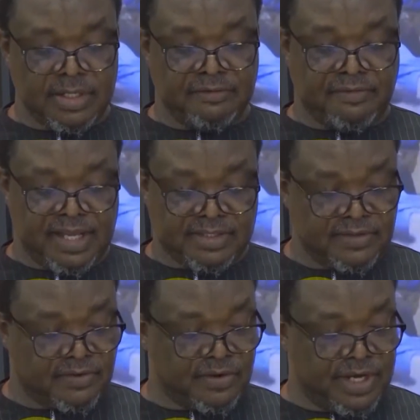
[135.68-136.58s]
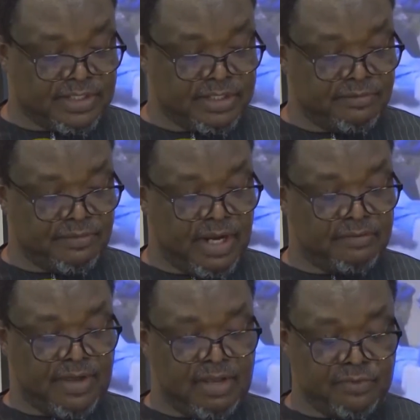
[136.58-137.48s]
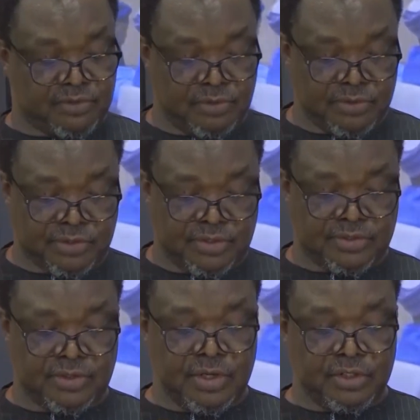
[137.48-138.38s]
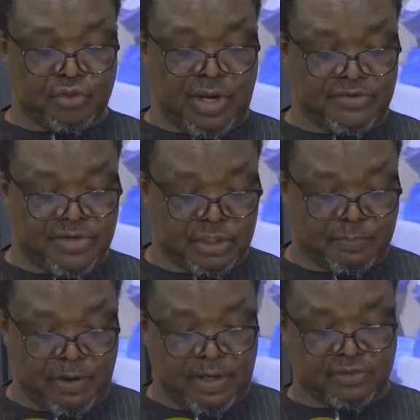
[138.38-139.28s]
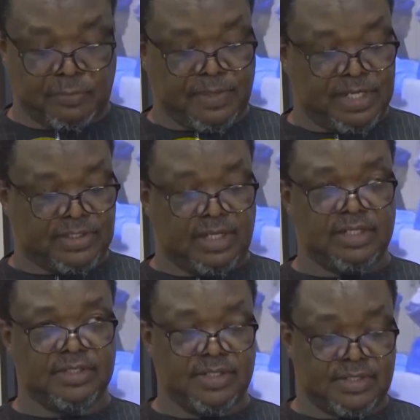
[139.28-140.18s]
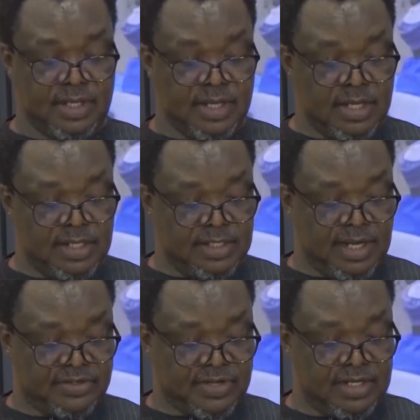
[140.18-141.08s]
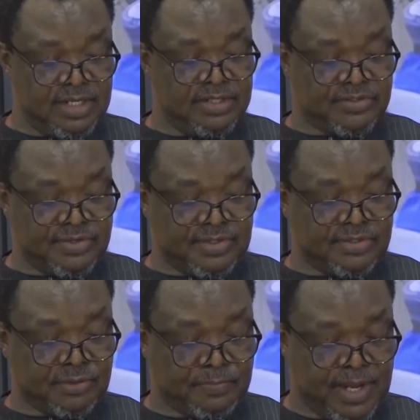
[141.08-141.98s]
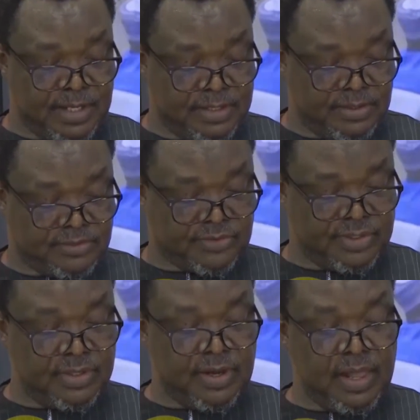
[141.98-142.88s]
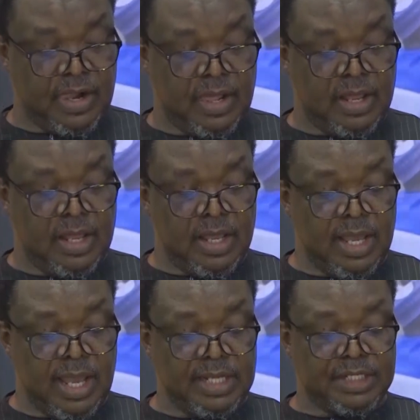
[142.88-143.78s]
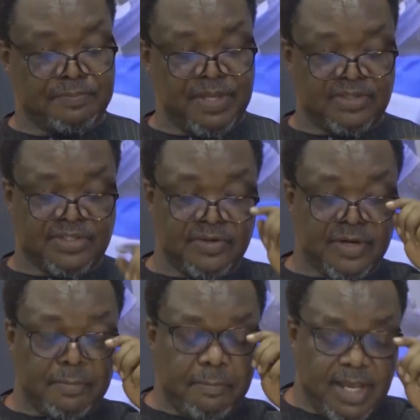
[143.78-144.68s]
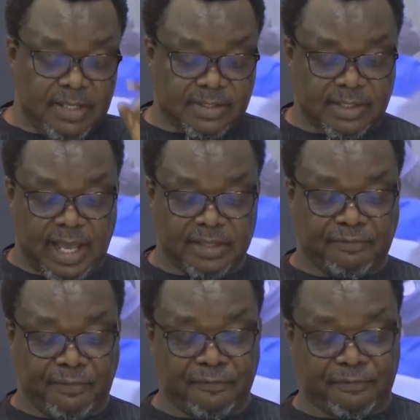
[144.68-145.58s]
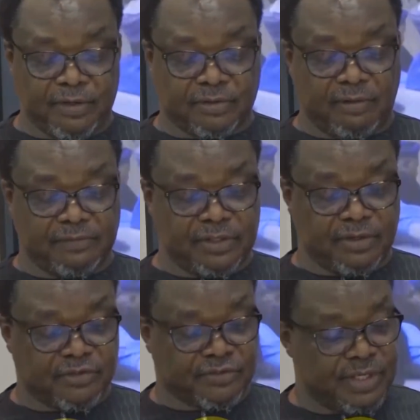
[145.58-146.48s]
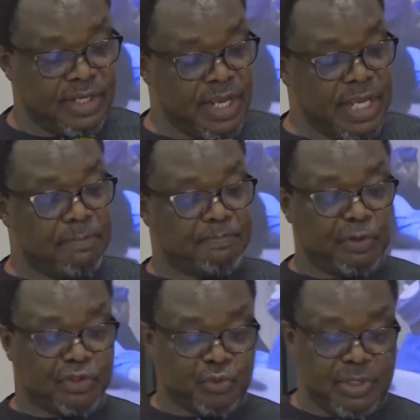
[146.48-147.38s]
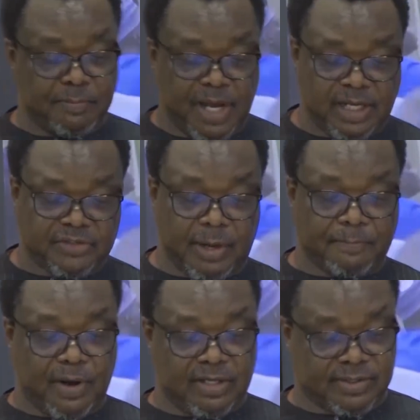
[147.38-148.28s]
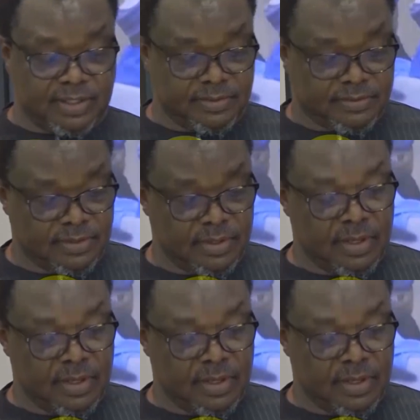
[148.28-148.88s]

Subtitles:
devising creative and viable solutions to address power supply challenges in the Nigerian electricity supply industry. NDPSC remains at the forefront of the industry in pursuing bilateral power sales